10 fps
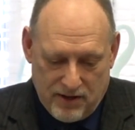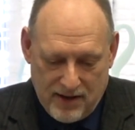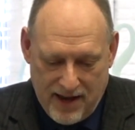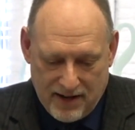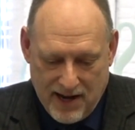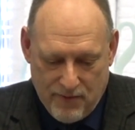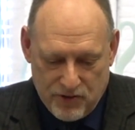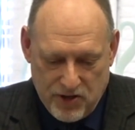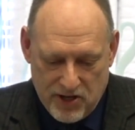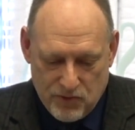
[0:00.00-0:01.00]
and had a
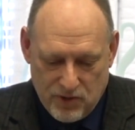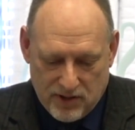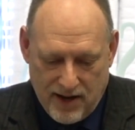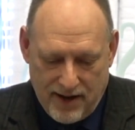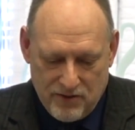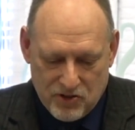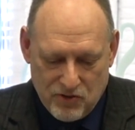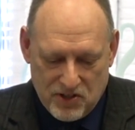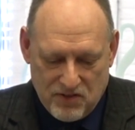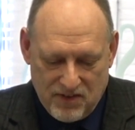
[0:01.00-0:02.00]
conversation with a guy in the
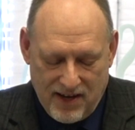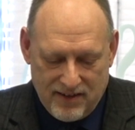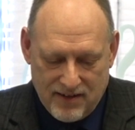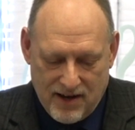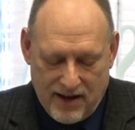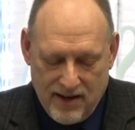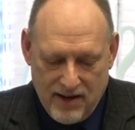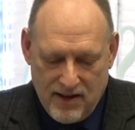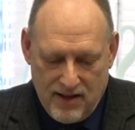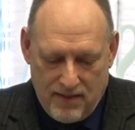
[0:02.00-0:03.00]
streets of Dayton, and I,
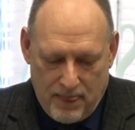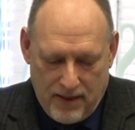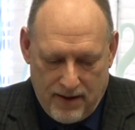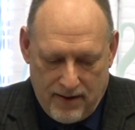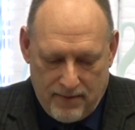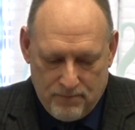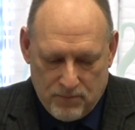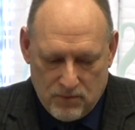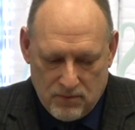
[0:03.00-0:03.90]
um,